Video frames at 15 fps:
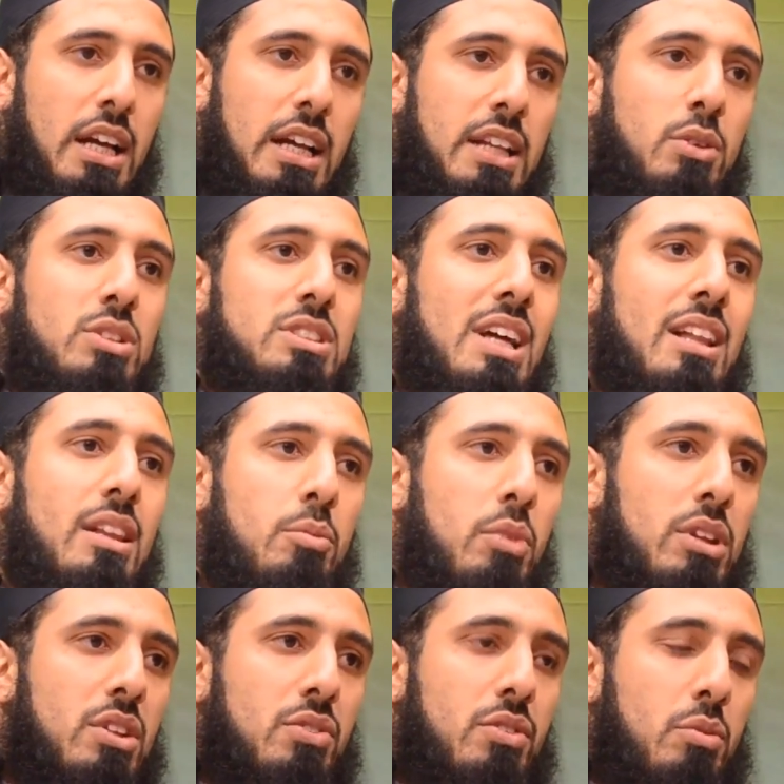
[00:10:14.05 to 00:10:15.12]
and you tell them
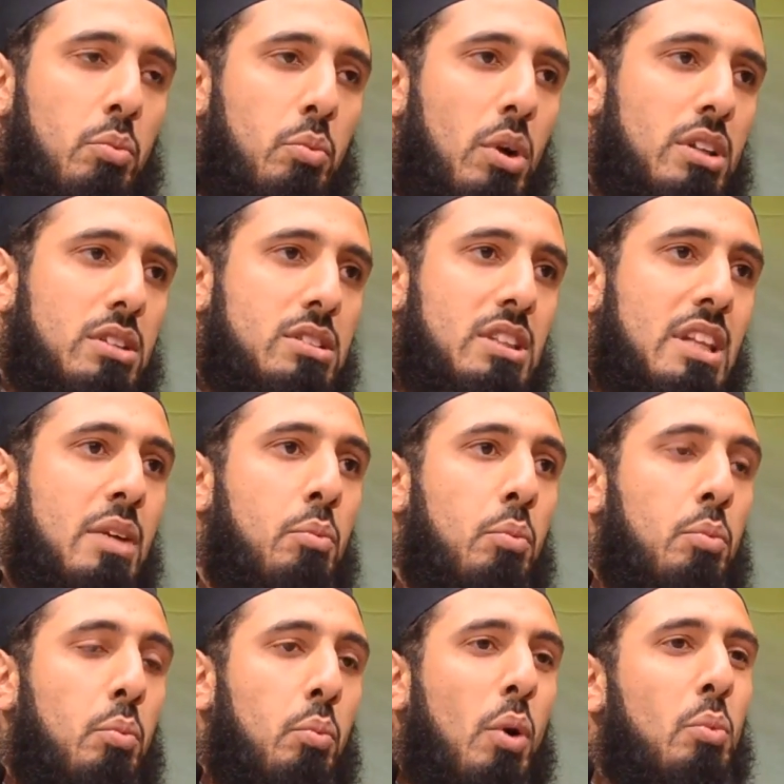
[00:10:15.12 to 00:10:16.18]

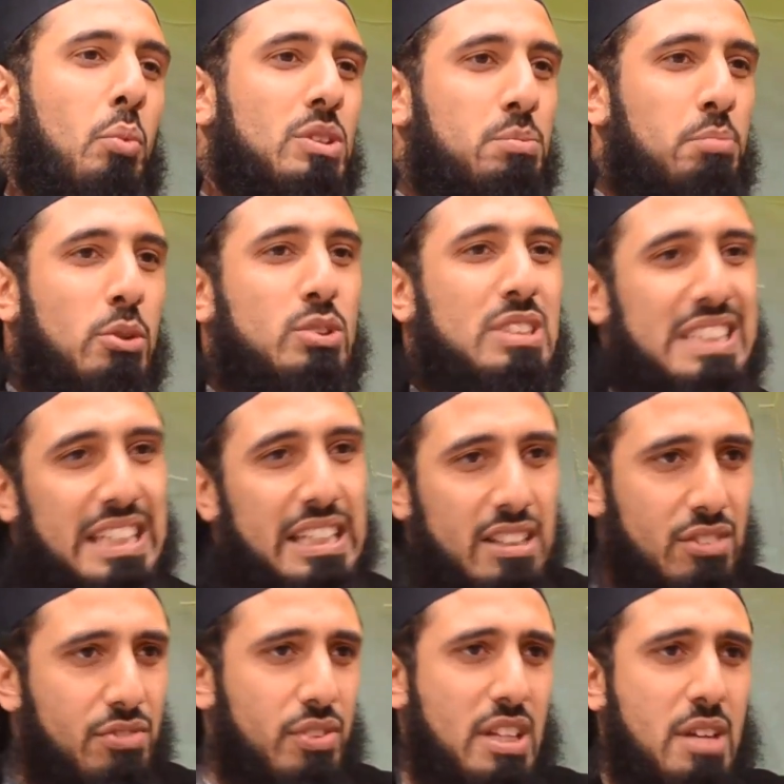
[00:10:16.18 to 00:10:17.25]
what was most
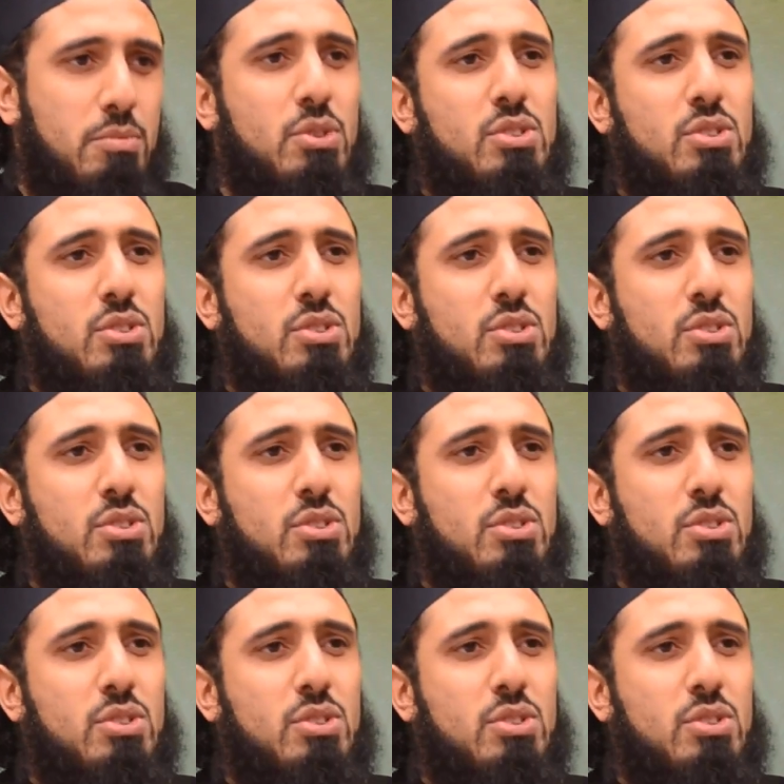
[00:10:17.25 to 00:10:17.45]
needed for them.